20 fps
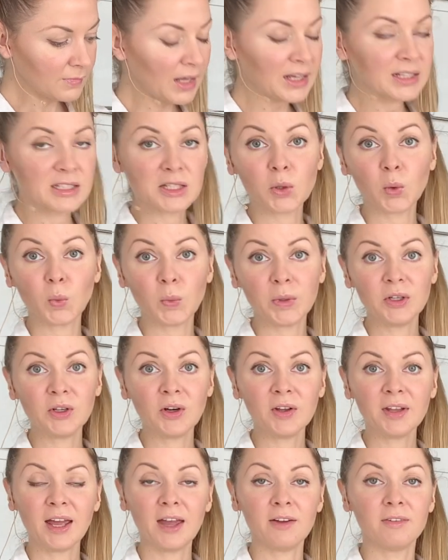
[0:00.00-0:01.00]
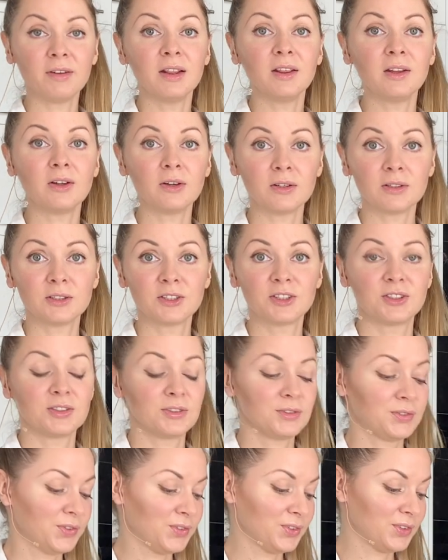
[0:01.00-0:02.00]
So we don't have a lot
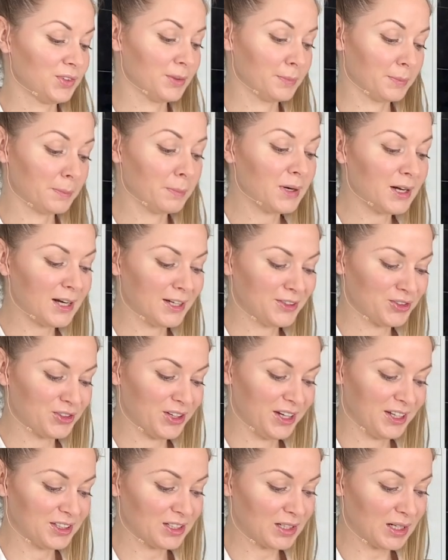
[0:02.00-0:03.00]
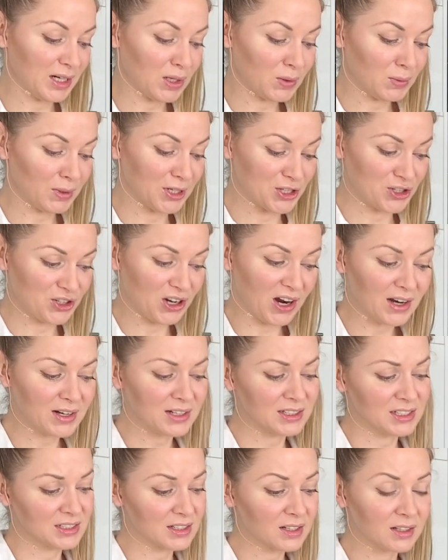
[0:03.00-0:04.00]
of butter into our jar.
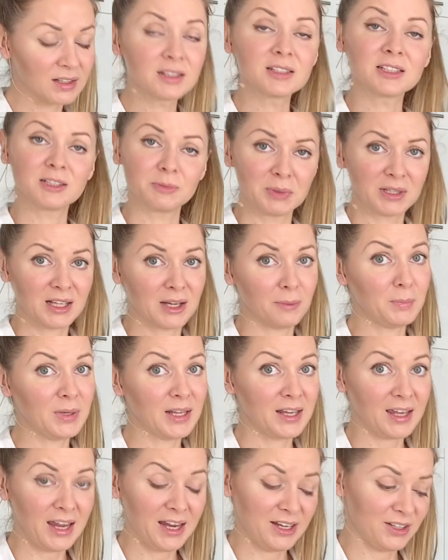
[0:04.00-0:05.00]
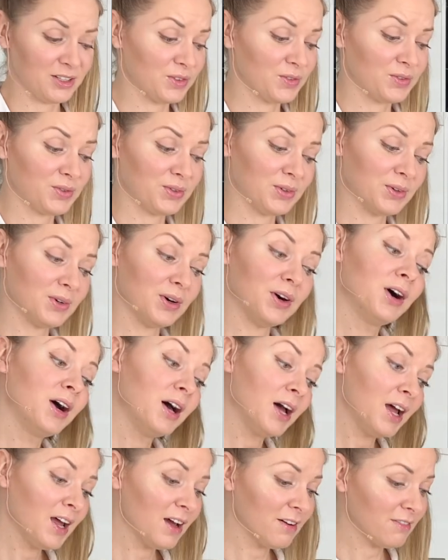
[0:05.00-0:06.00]
It is a little bit complicated for
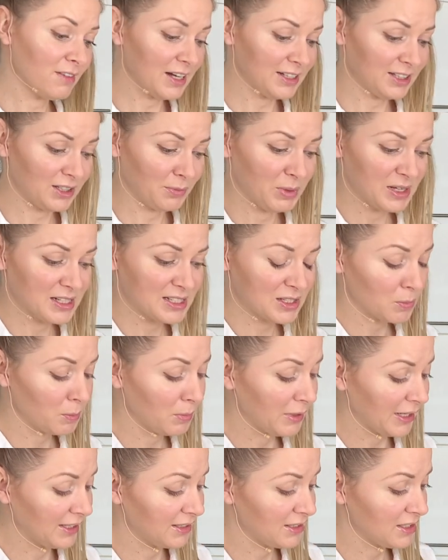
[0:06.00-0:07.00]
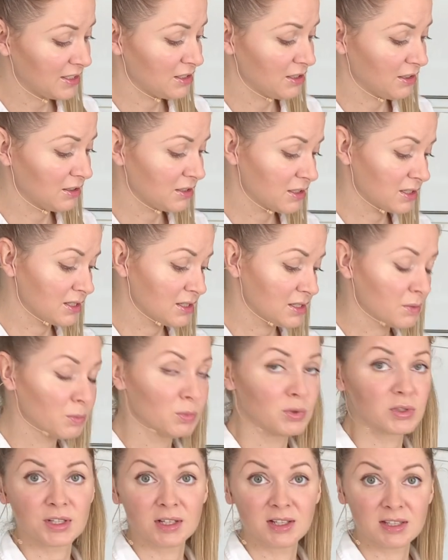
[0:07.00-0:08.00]
Vitamix to blend it into the
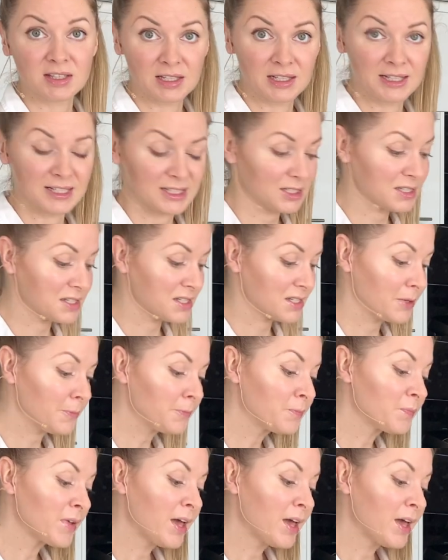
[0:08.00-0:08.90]
smooth consistency.